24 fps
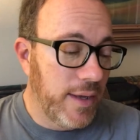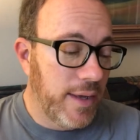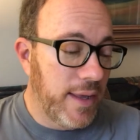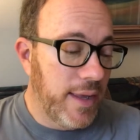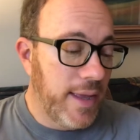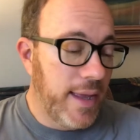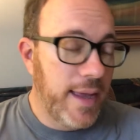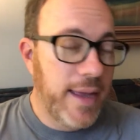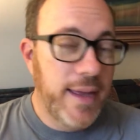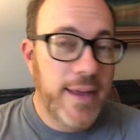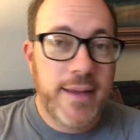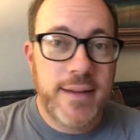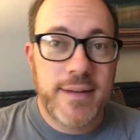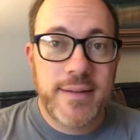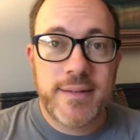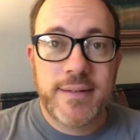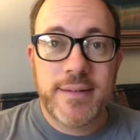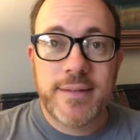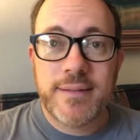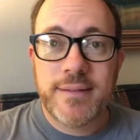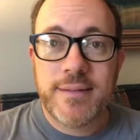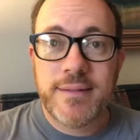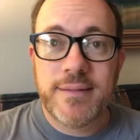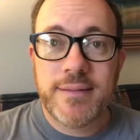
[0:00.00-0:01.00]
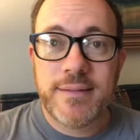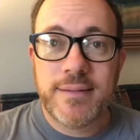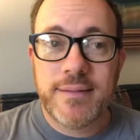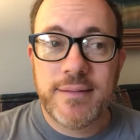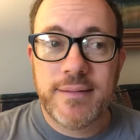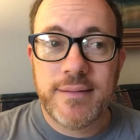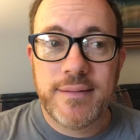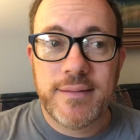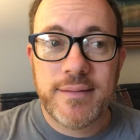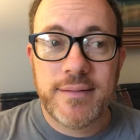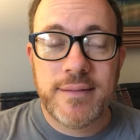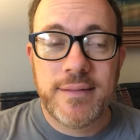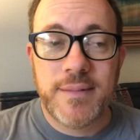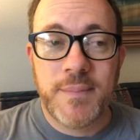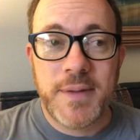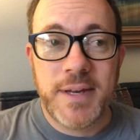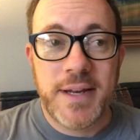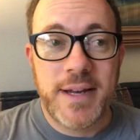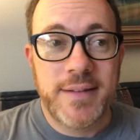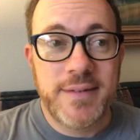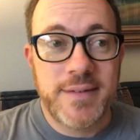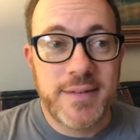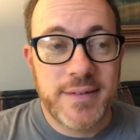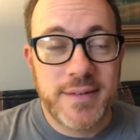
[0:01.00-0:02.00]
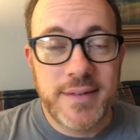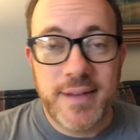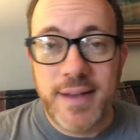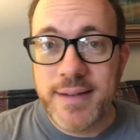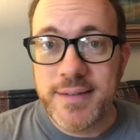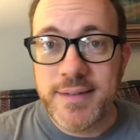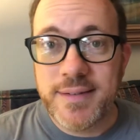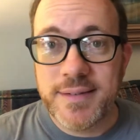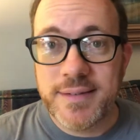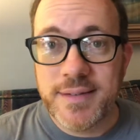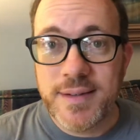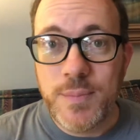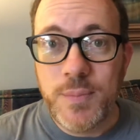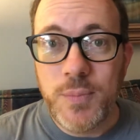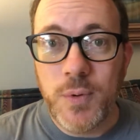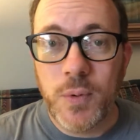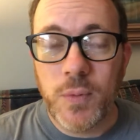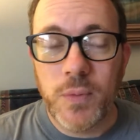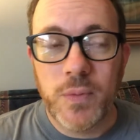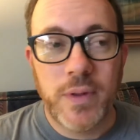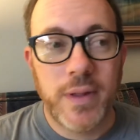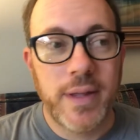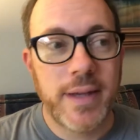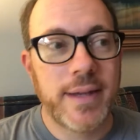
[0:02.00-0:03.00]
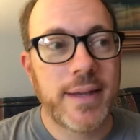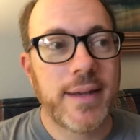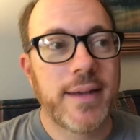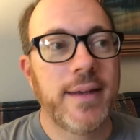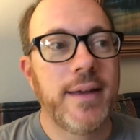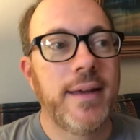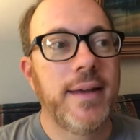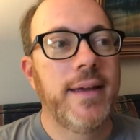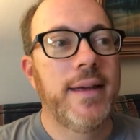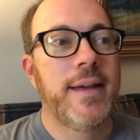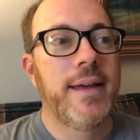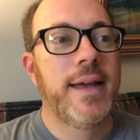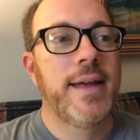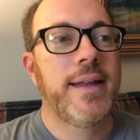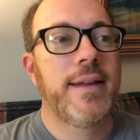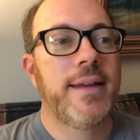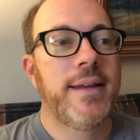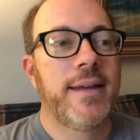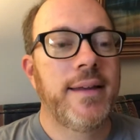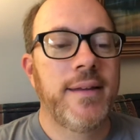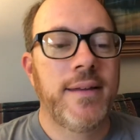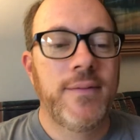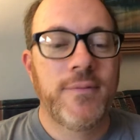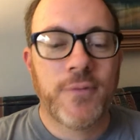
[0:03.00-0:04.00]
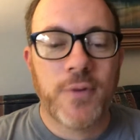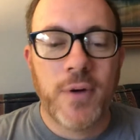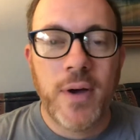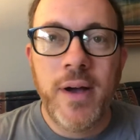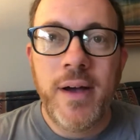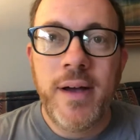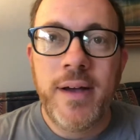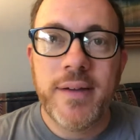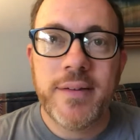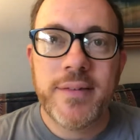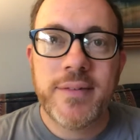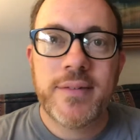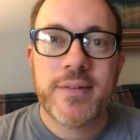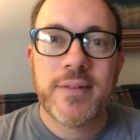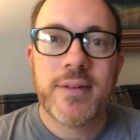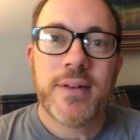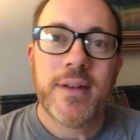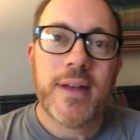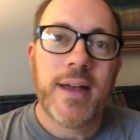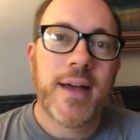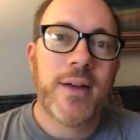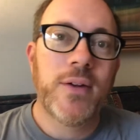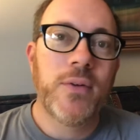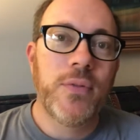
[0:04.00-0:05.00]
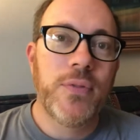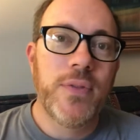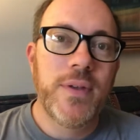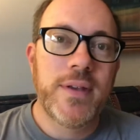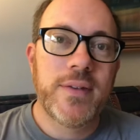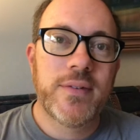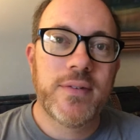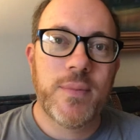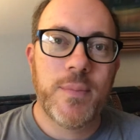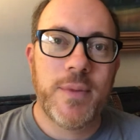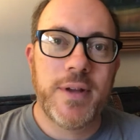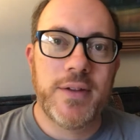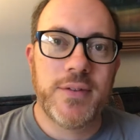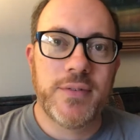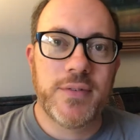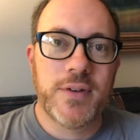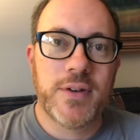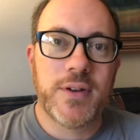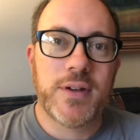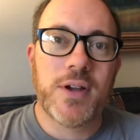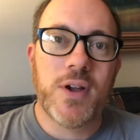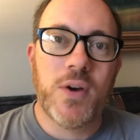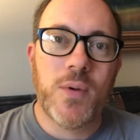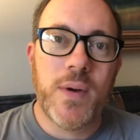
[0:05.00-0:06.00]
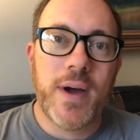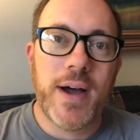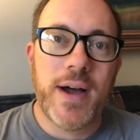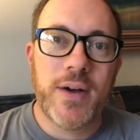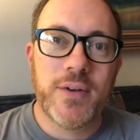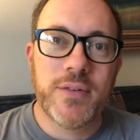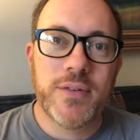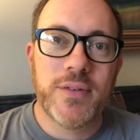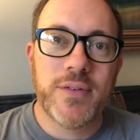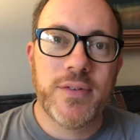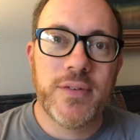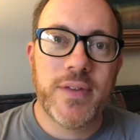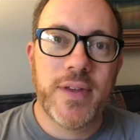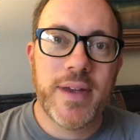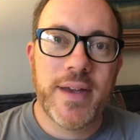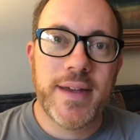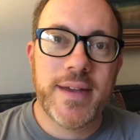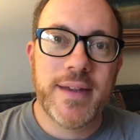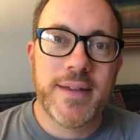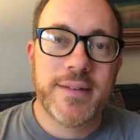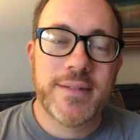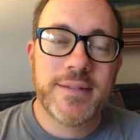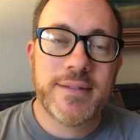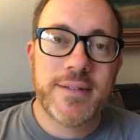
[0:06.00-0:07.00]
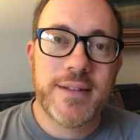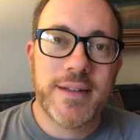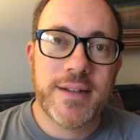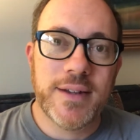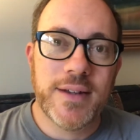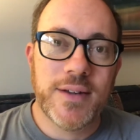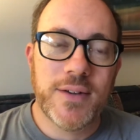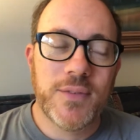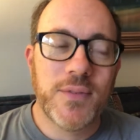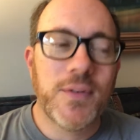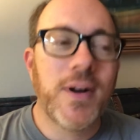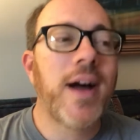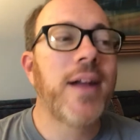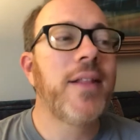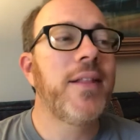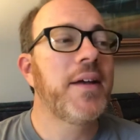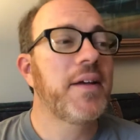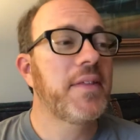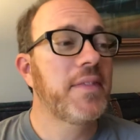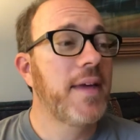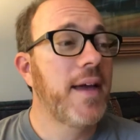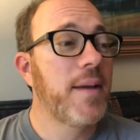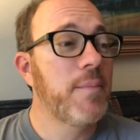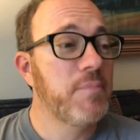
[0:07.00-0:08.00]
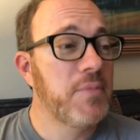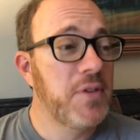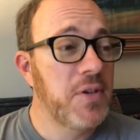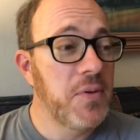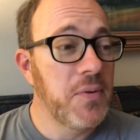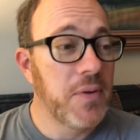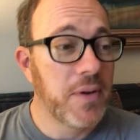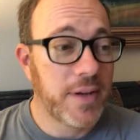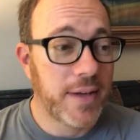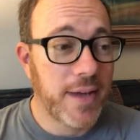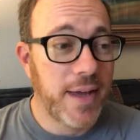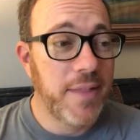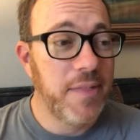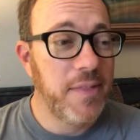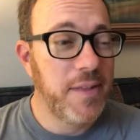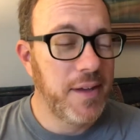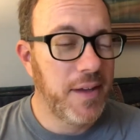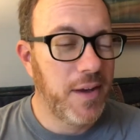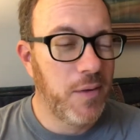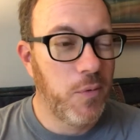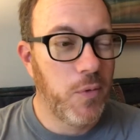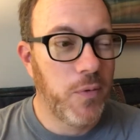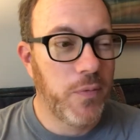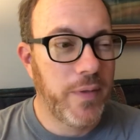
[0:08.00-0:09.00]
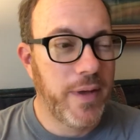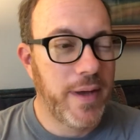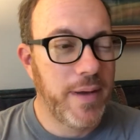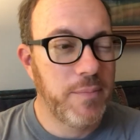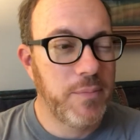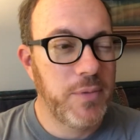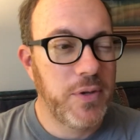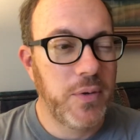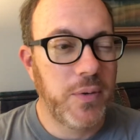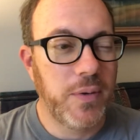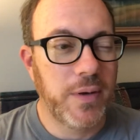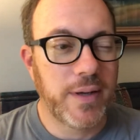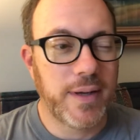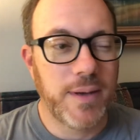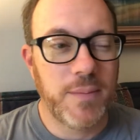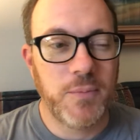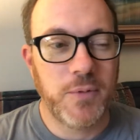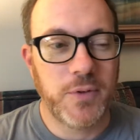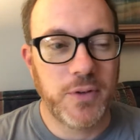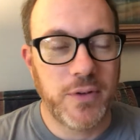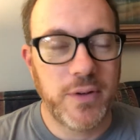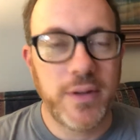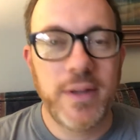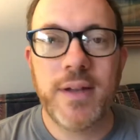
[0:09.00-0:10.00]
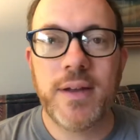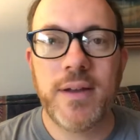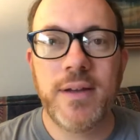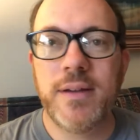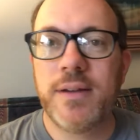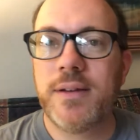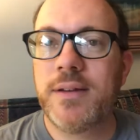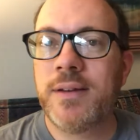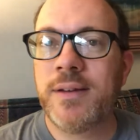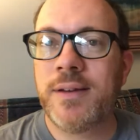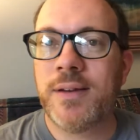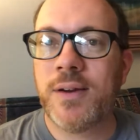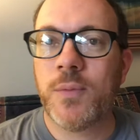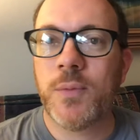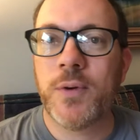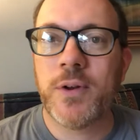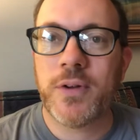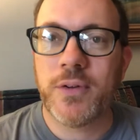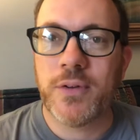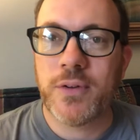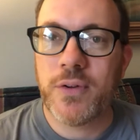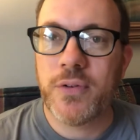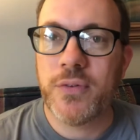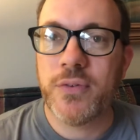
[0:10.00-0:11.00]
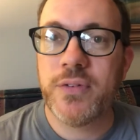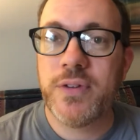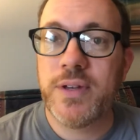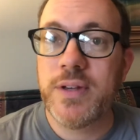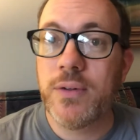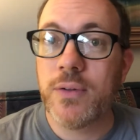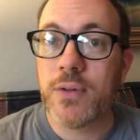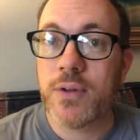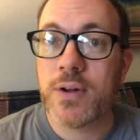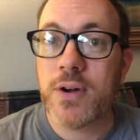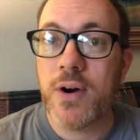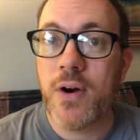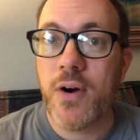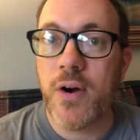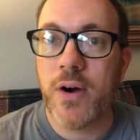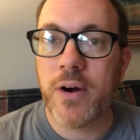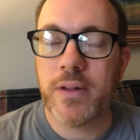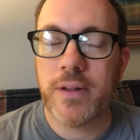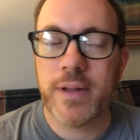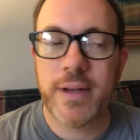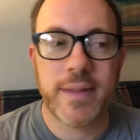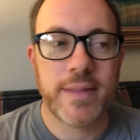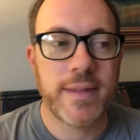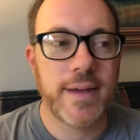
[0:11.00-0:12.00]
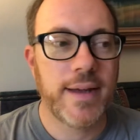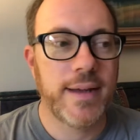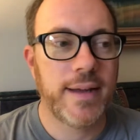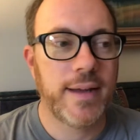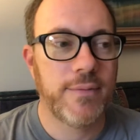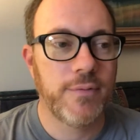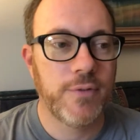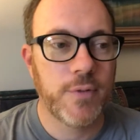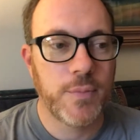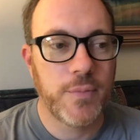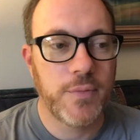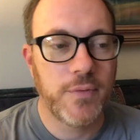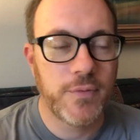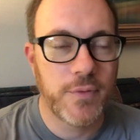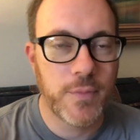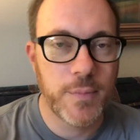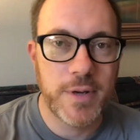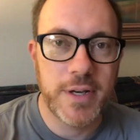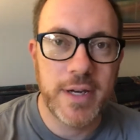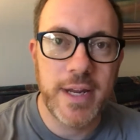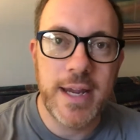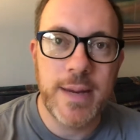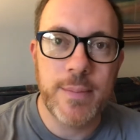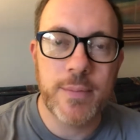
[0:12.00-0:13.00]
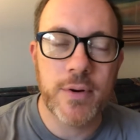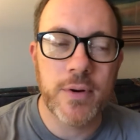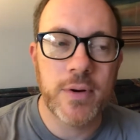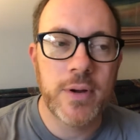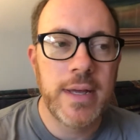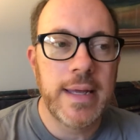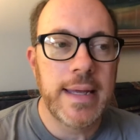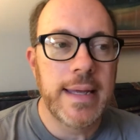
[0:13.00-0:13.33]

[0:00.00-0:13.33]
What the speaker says: And I mean that's just simple. And for us, I don't think somebody's going to go out and say, I like that Buick. I think I want that Buick. I'm gonna, we're not going to go steal a car like that from a neighbor.